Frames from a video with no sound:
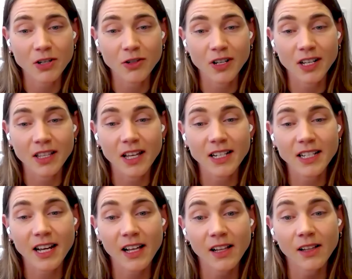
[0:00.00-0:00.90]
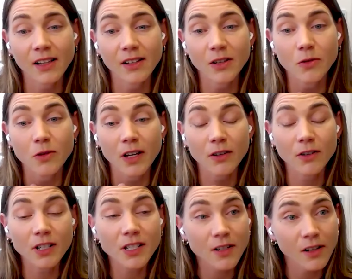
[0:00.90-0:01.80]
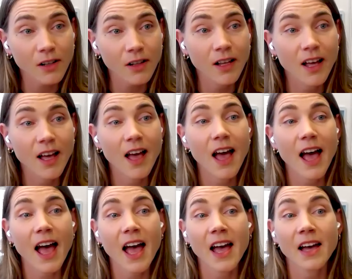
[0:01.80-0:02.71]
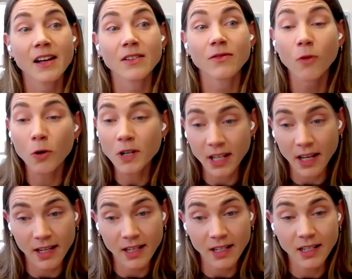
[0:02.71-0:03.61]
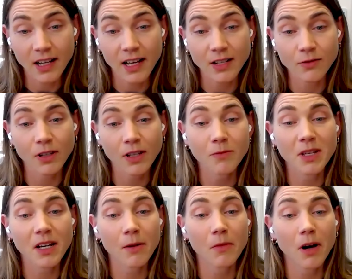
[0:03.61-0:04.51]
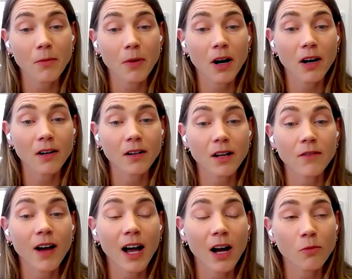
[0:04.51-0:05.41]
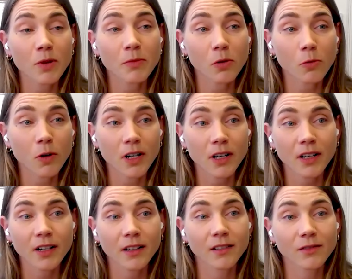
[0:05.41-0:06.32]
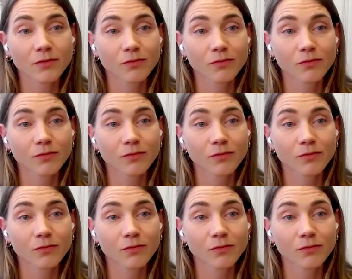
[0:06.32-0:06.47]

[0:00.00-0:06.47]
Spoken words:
Mindtree that tell you that Crystal and foresight has really become a part of how people work?